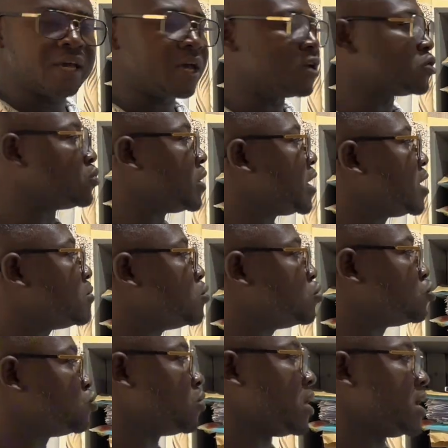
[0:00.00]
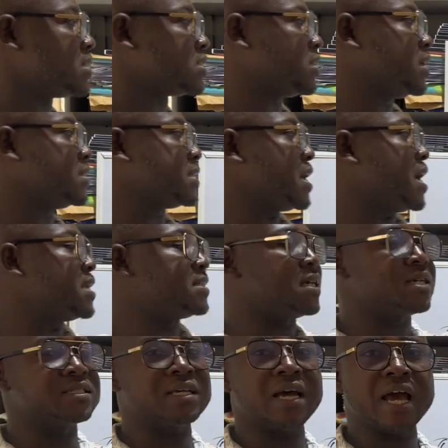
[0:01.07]
is not able to excrete
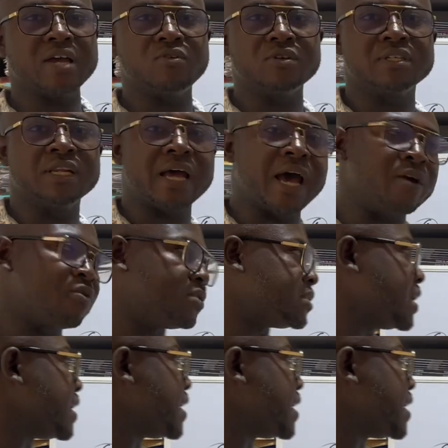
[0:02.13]
excess hydrogen ions, and